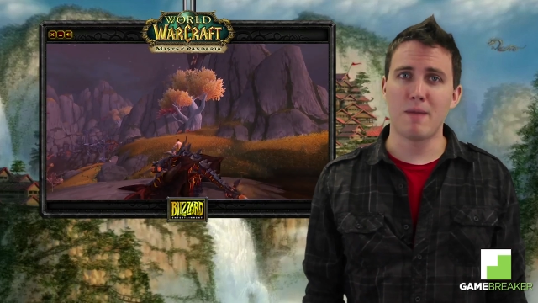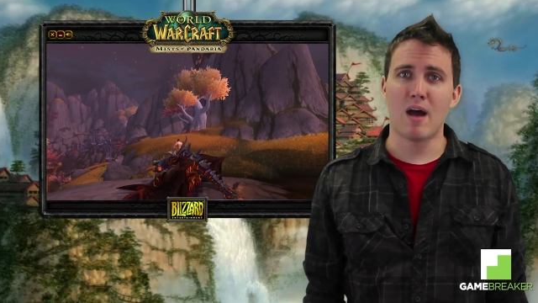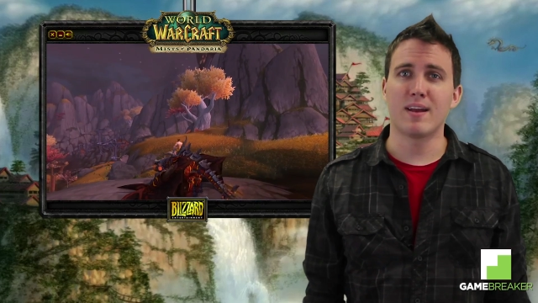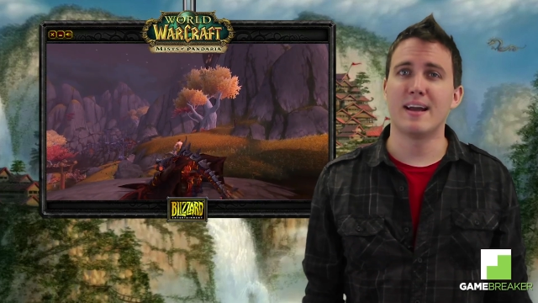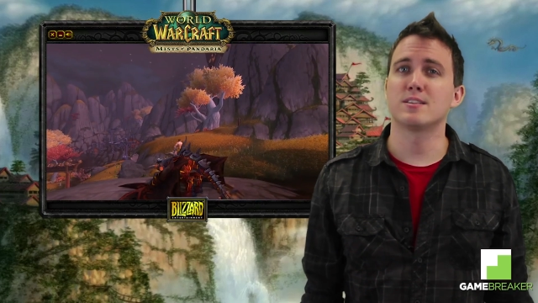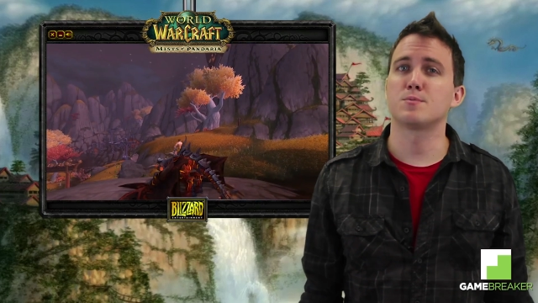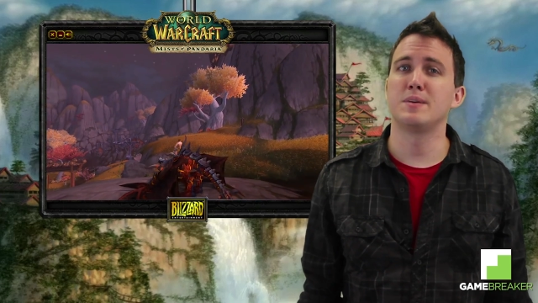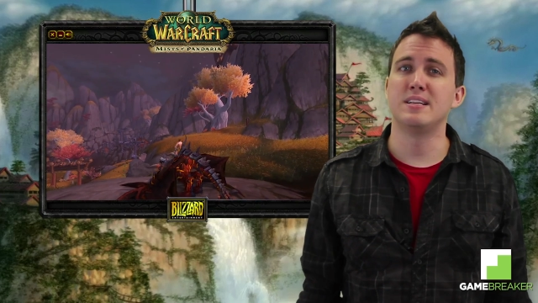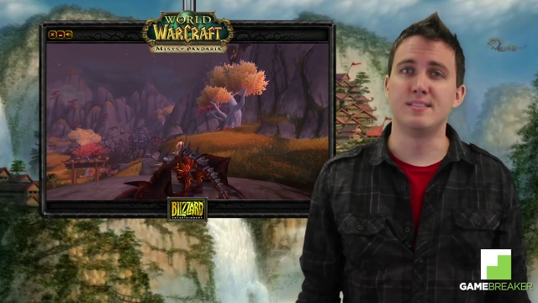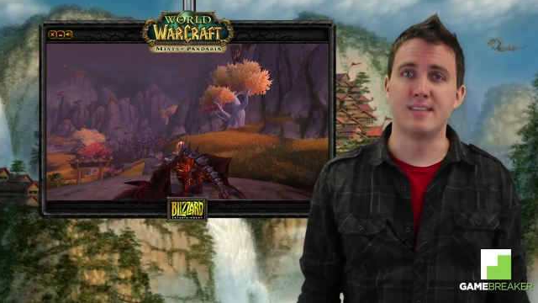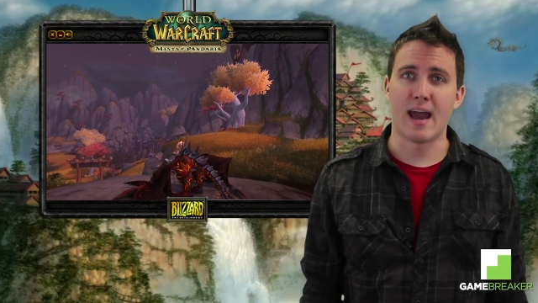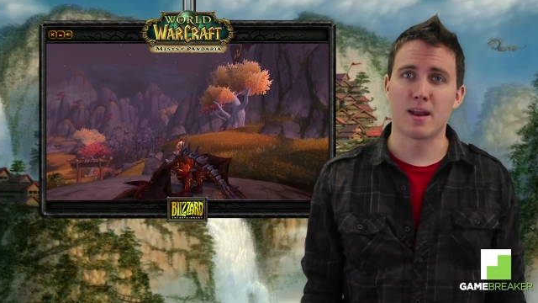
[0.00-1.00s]
mount has
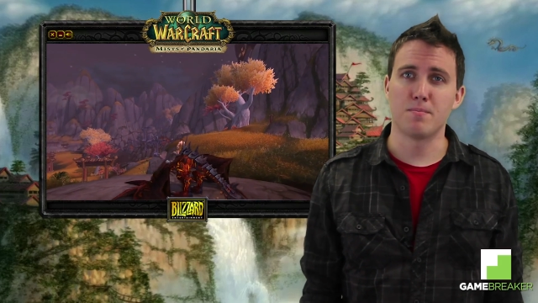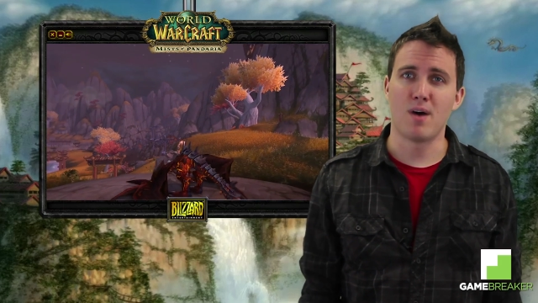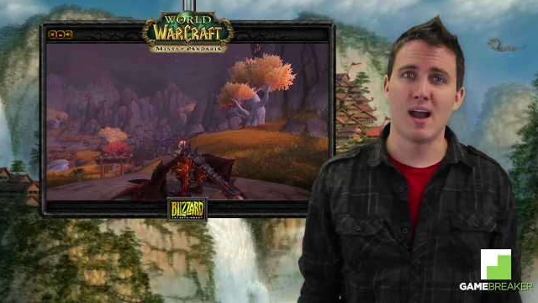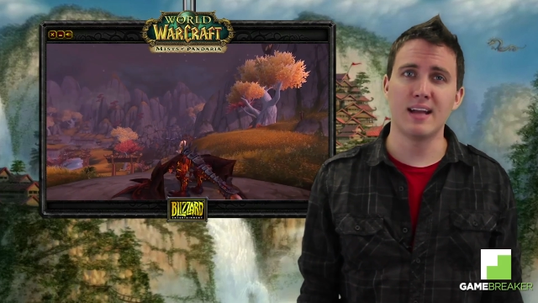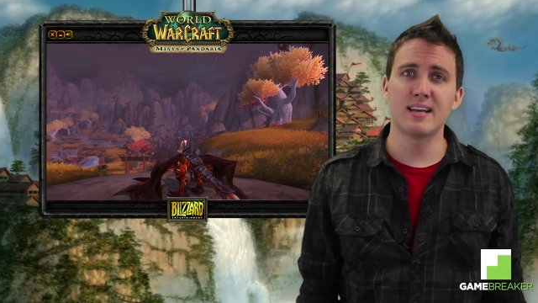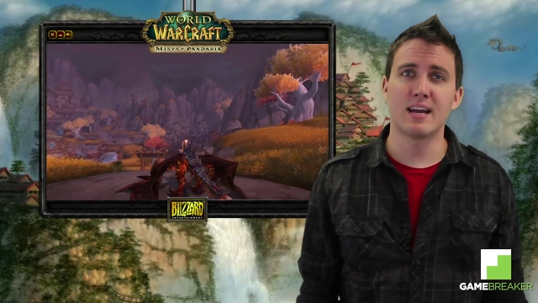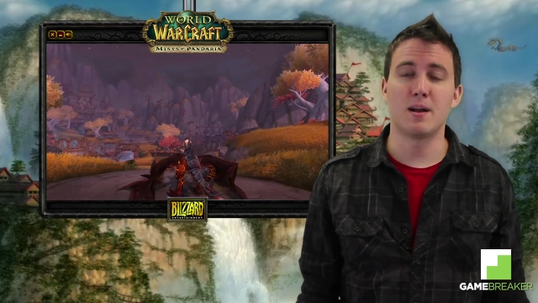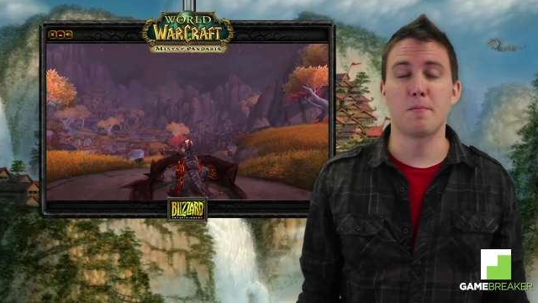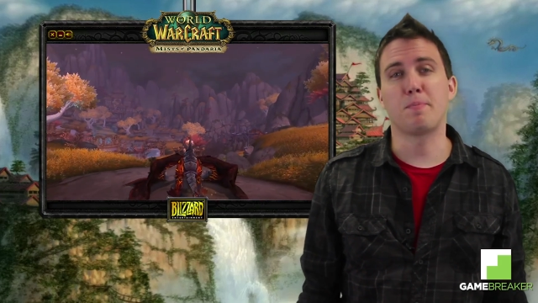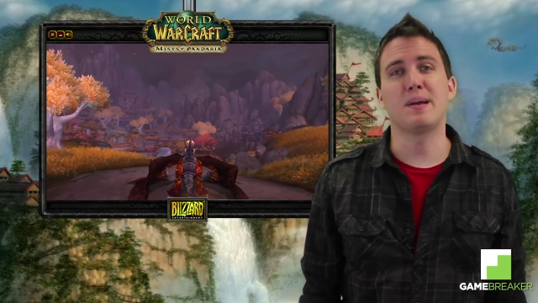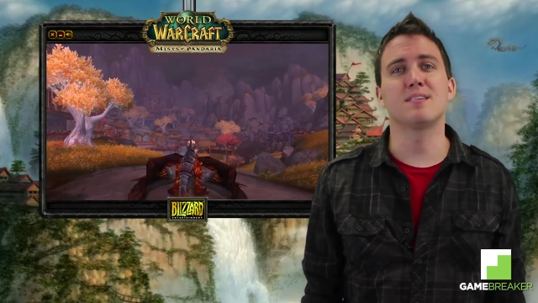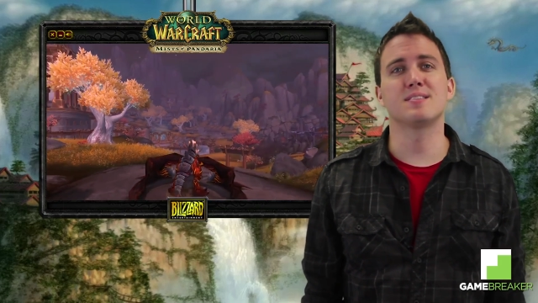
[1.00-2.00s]
been data mined, and it
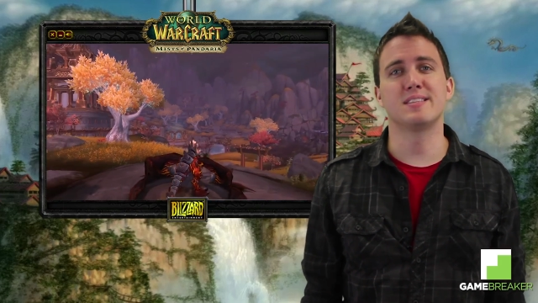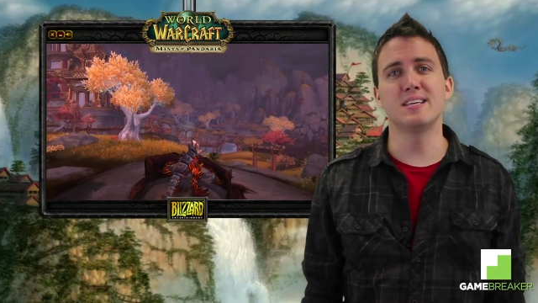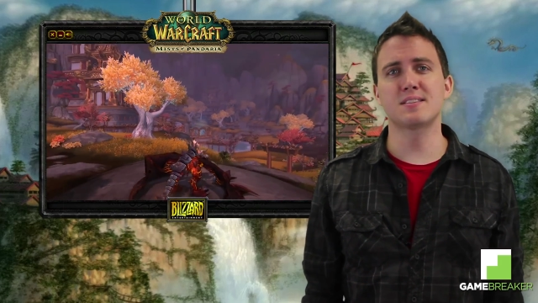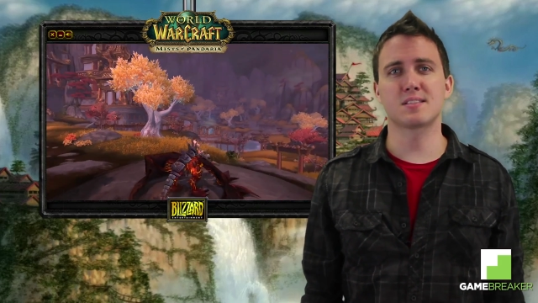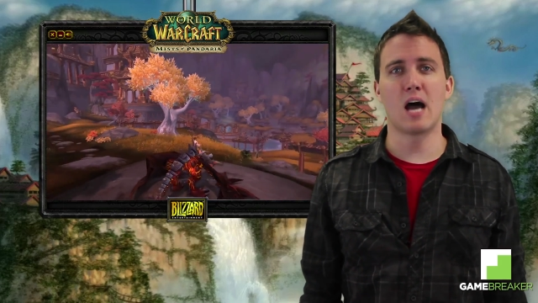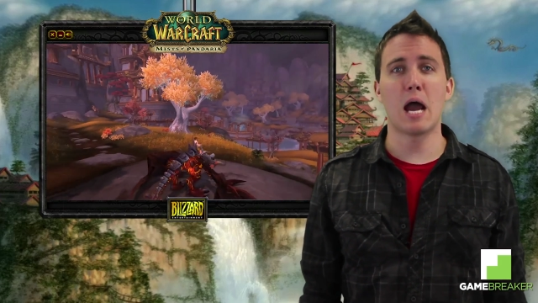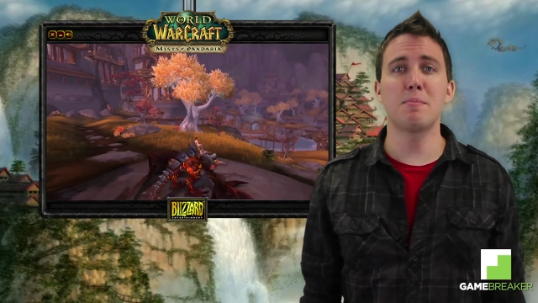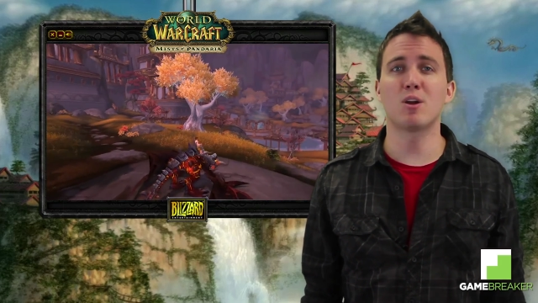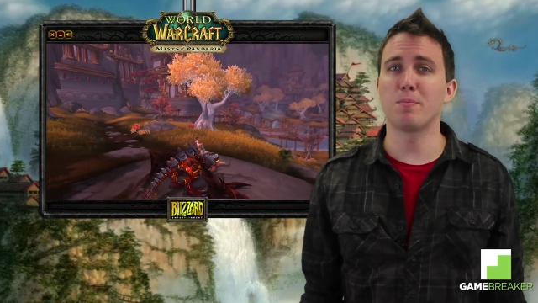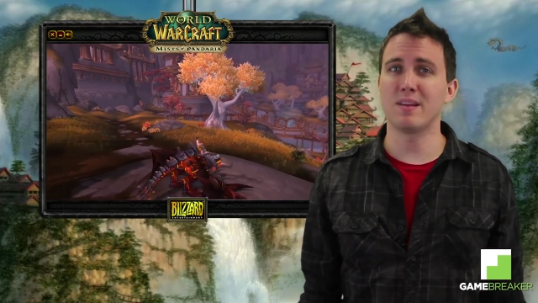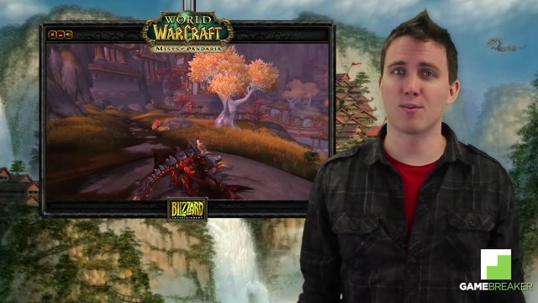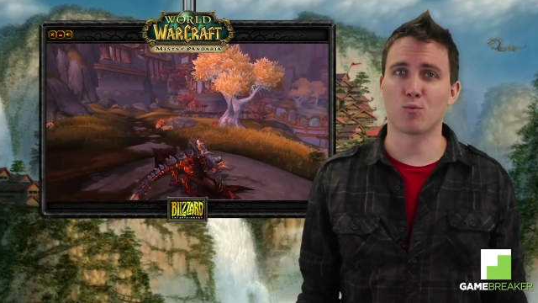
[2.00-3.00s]
appears this time
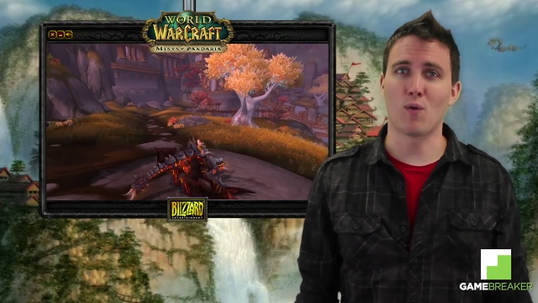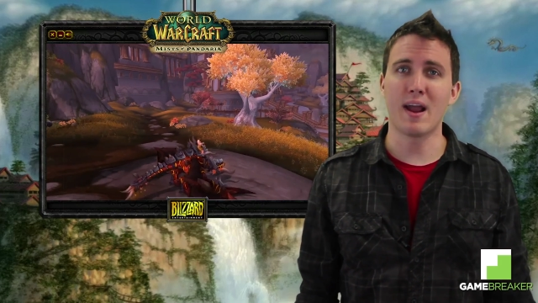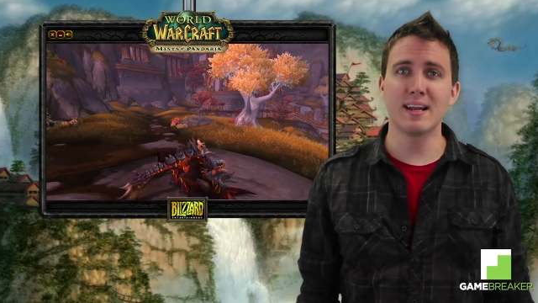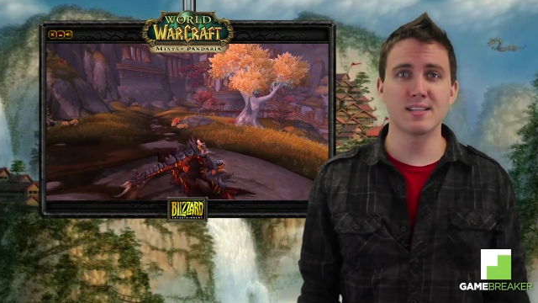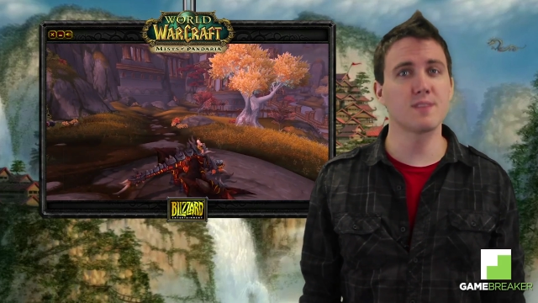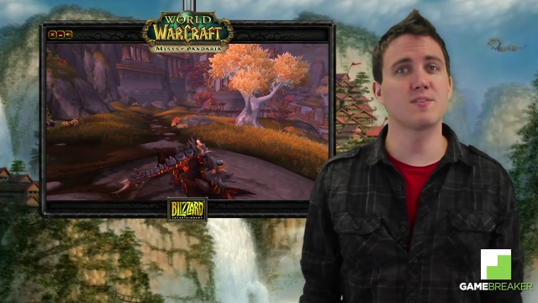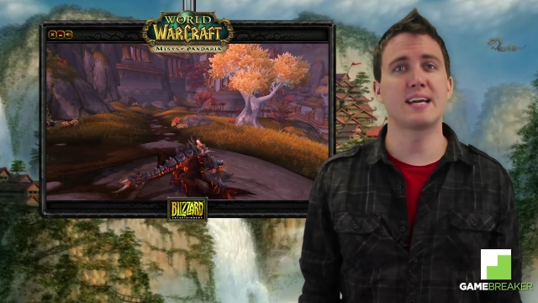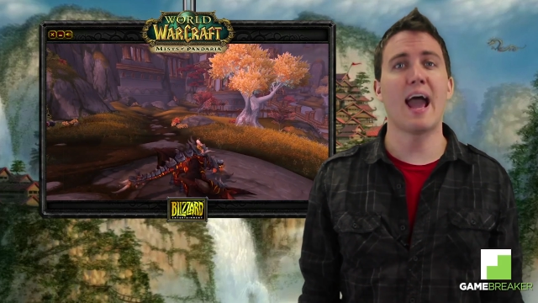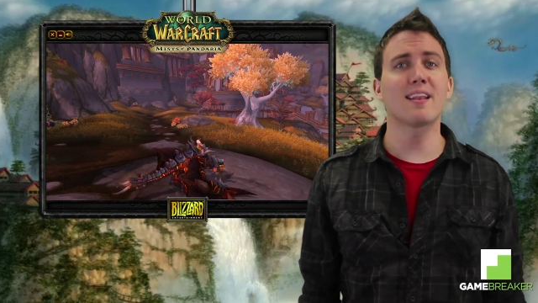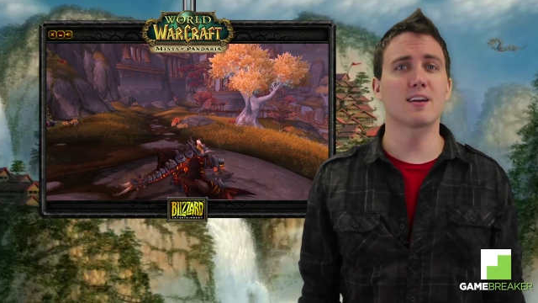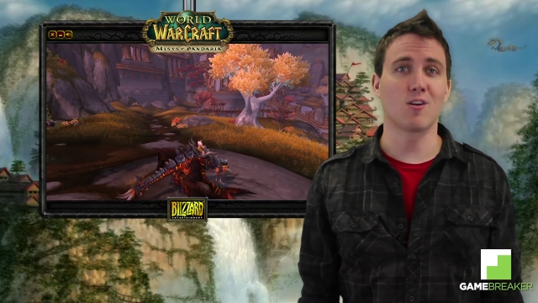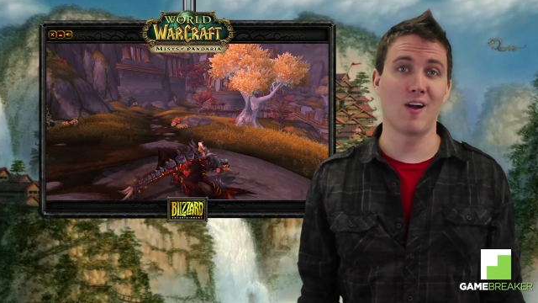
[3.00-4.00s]
it'll be the Reins of
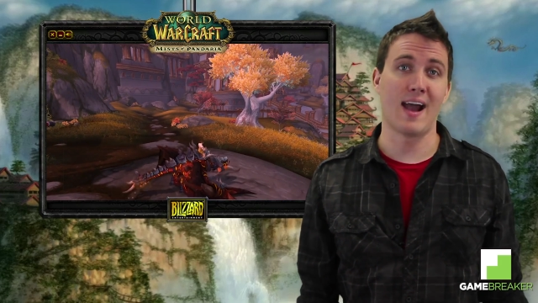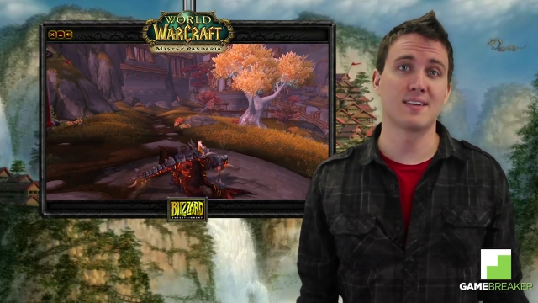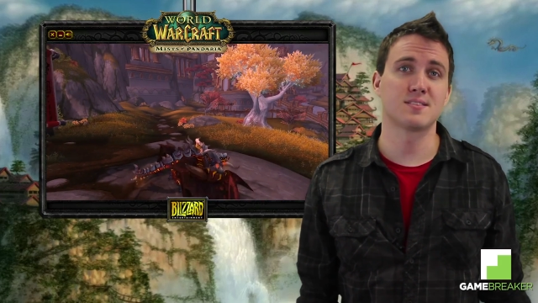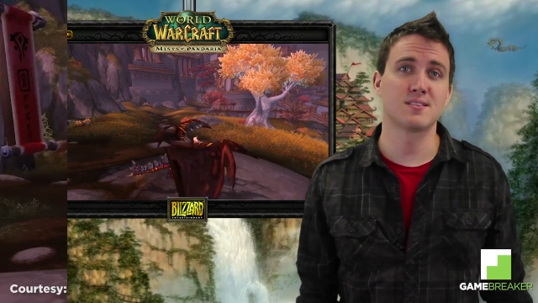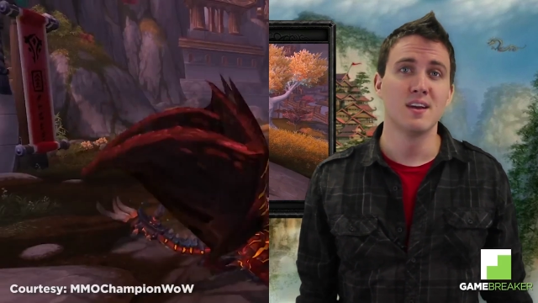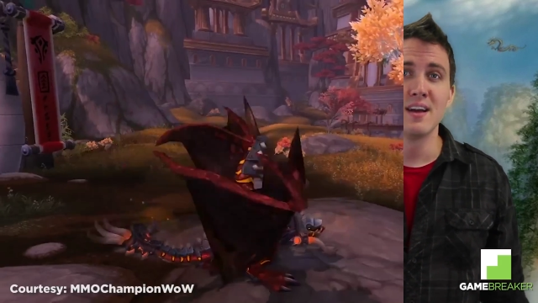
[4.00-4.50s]
Galakras.